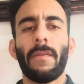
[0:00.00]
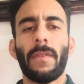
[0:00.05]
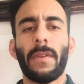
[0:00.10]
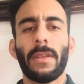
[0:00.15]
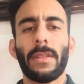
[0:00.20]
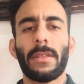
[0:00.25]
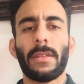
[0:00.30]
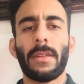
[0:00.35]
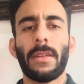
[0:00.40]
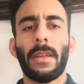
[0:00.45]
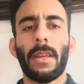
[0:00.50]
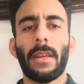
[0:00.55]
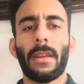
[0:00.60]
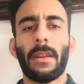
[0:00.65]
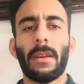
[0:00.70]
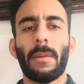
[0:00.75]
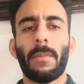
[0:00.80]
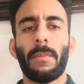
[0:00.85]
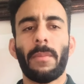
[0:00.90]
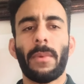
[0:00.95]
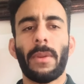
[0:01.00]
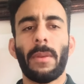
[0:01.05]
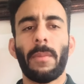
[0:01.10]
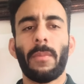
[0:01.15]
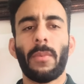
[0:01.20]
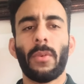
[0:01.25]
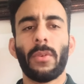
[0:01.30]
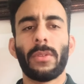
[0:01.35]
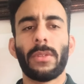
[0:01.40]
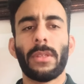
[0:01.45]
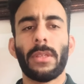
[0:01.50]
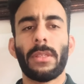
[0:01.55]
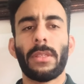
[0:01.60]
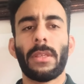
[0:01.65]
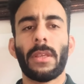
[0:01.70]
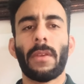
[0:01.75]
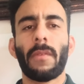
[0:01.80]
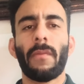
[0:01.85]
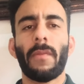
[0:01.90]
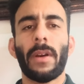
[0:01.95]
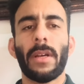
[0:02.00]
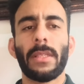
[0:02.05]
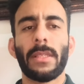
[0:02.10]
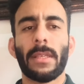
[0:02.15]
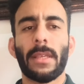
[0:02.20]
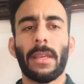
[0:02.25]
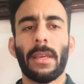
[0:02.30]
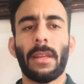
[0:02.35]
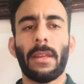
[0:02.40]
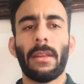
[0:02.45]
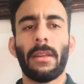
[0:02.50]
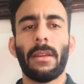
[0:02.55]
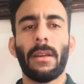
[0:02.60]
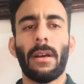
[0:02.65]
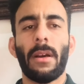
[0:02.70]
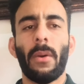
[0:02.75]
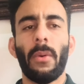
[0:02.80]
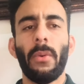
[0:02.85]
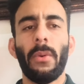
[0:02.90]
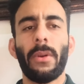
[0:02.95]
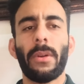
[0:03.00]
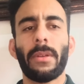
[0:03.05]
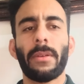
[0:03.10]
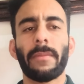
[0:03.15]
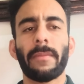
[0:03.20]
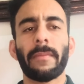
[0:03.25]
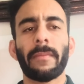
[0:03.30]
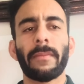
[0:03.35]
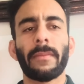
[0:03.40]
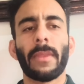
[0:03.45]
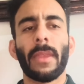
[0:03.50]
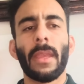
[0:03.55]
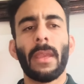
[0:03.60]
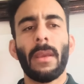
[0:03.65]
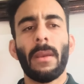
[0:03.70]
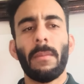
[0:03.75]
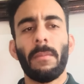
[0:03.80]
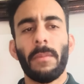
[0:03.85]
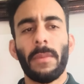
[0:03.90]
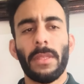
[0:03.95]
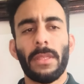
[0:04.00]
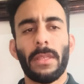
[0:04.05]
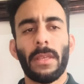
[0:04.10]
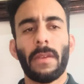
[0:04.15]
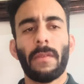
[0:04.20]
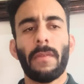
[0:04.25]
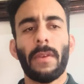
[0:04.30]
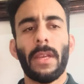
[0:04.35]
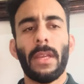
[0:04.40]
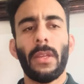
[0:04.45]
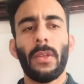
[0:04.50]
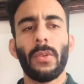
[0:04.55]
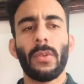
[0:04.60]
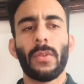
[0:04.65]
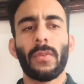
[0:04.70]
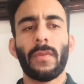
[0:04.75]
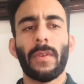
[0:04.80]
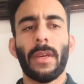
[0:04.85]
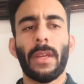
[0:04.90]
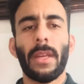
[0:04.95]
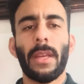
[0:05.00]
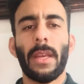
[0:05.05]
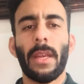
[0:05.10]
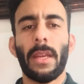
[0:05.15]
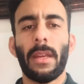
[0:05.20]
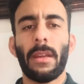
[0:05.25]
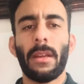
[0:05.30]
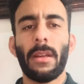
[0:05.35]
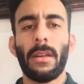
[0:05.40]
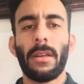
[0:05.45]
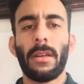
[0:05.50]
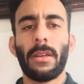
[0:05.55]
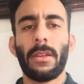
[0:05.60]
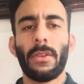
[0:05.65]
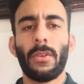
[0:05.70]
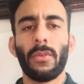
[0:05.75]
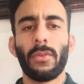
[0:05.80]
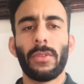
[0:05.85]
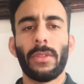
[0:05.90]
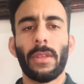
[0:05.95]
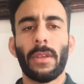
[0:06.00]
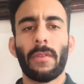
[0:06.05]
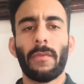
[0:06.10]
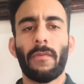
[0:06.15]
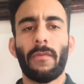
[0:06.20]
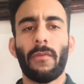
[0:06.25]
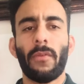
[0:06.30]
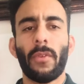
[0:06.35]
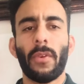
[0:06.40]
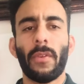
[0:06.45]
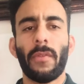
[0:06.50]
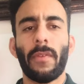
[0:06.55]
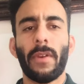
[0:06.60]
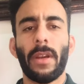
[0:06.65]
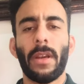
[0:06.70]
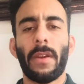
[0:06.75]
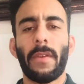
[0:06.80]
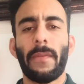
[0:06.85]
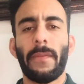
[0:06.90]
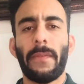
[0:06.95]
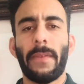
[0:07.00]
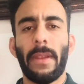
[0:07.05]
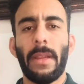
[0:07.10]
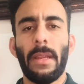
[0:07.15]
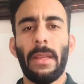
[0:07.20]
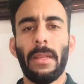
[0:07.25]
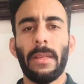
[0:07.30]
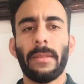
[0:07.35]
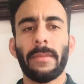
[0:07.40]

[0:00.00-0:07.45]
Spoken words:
First, data pre-processing was carried out. Missing values were handled using forward fill,